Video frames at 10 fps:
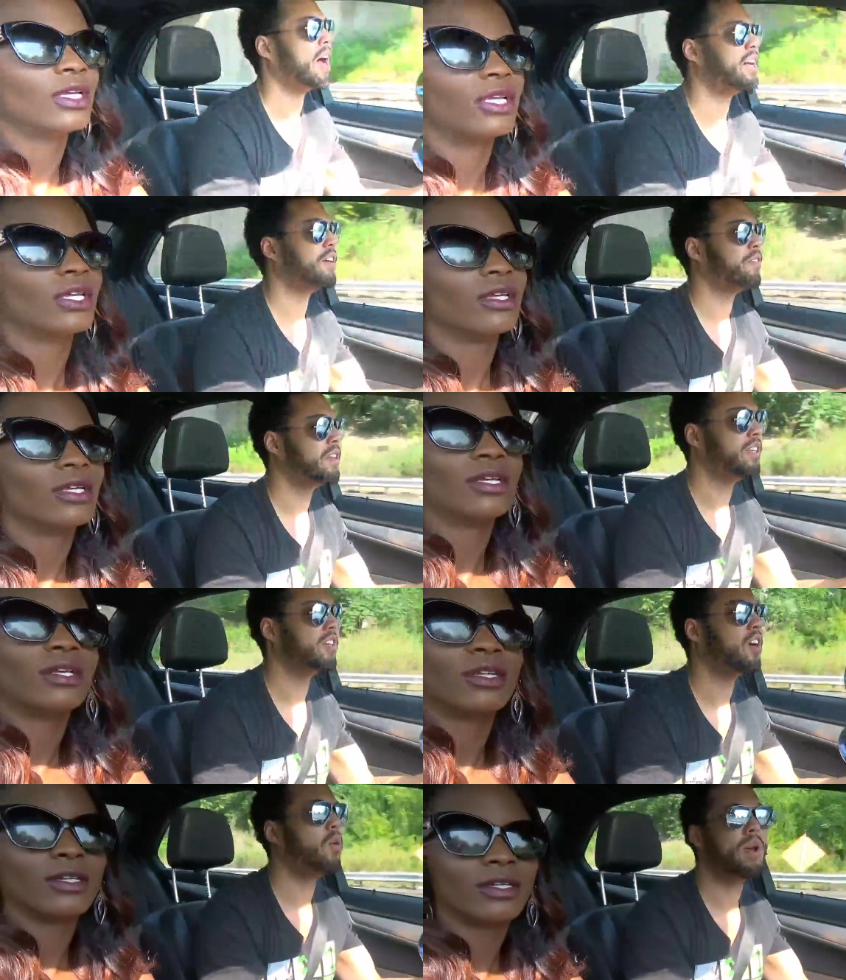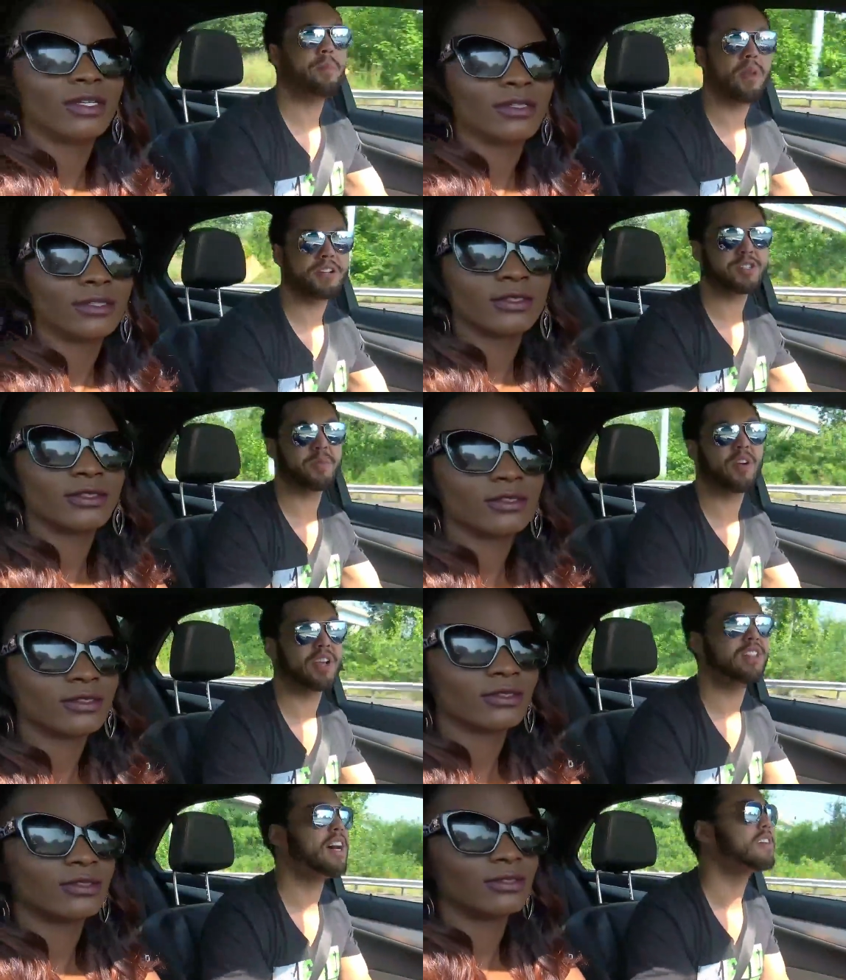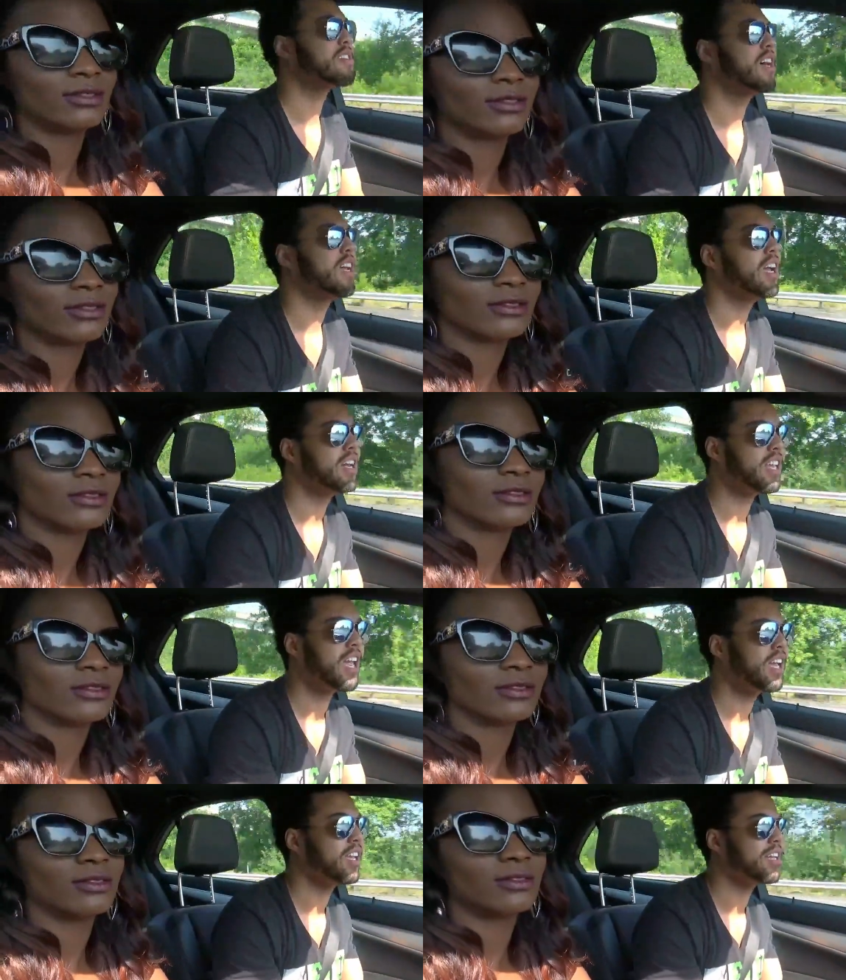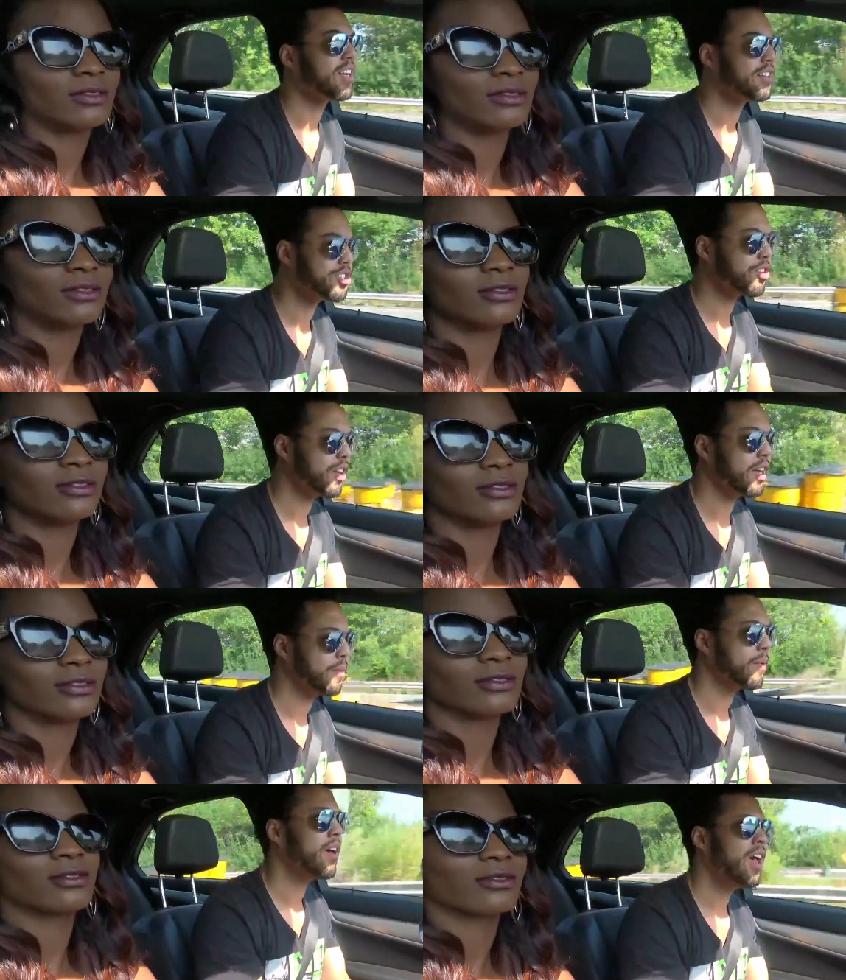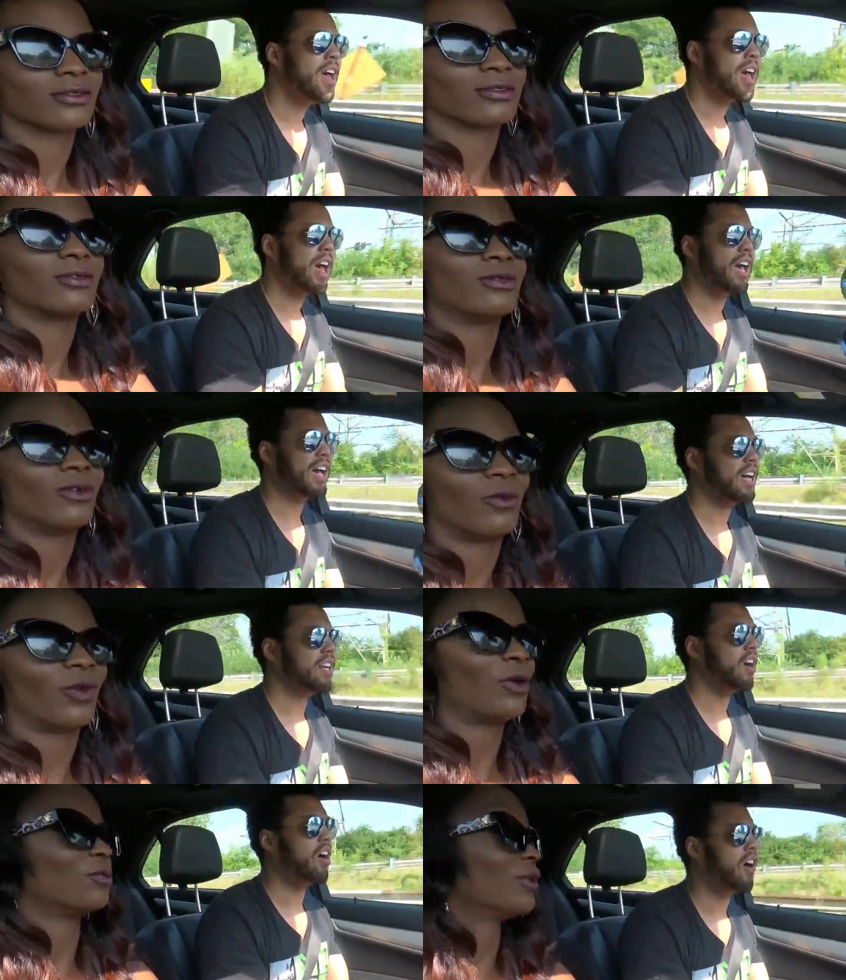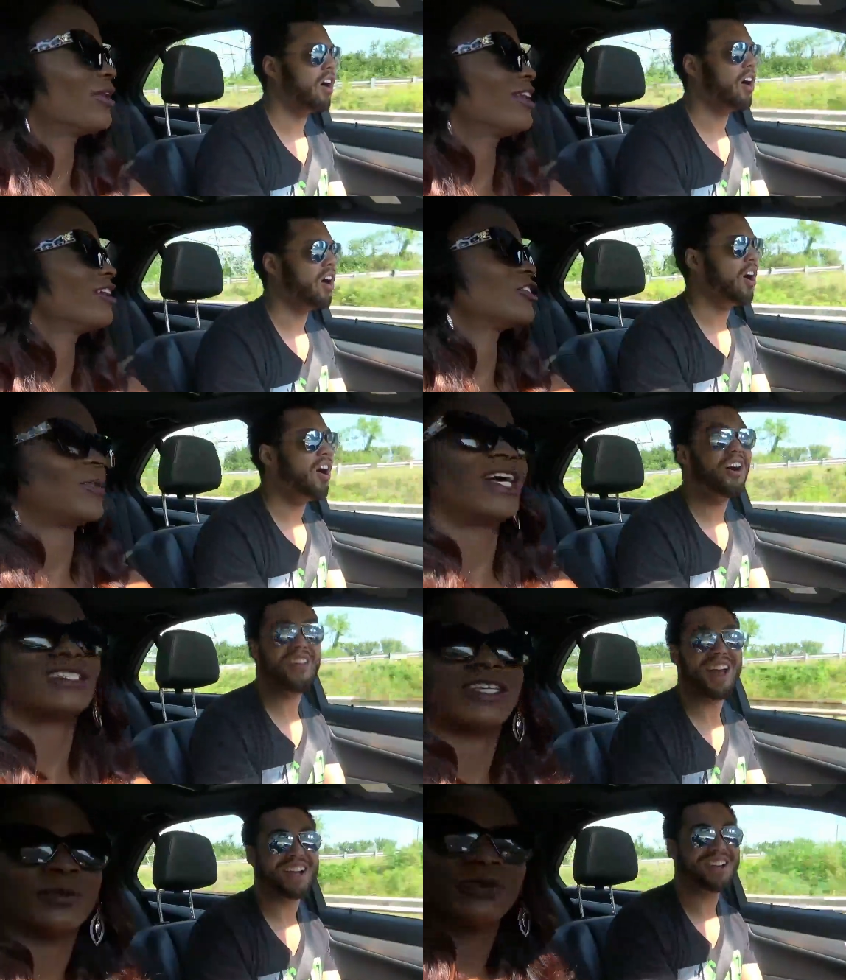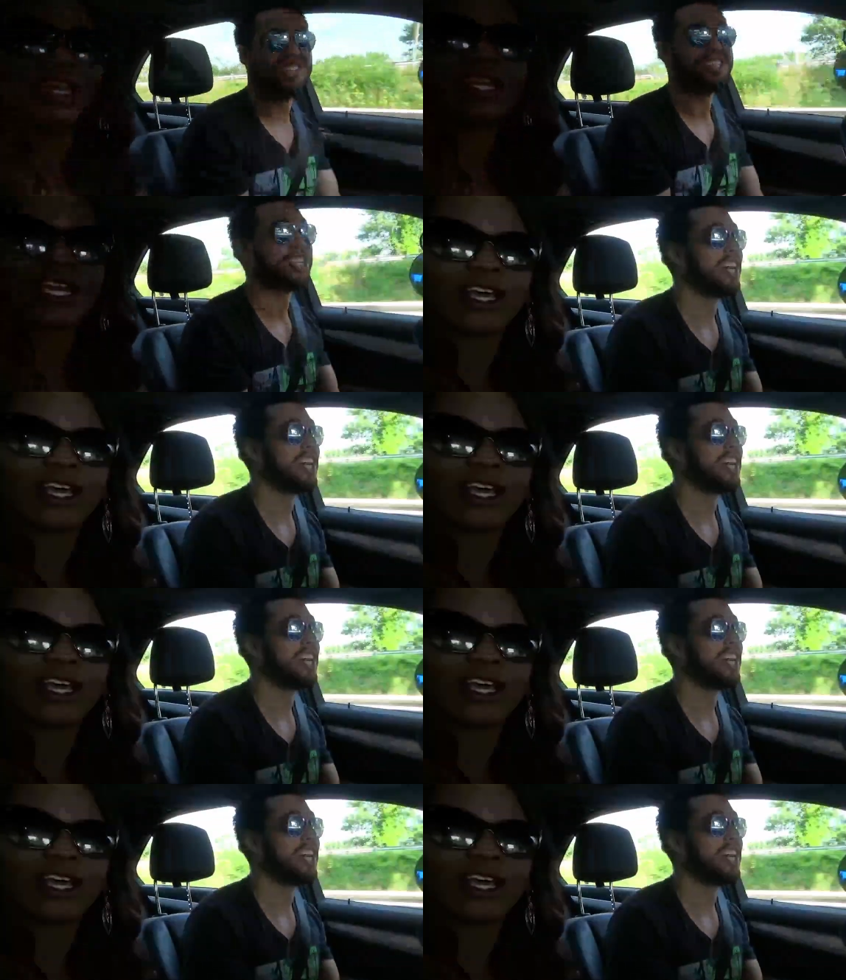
Speaker 1: I definitely need to go. We had Boston Market last night and cake and ice cream and wow, all that good right shit.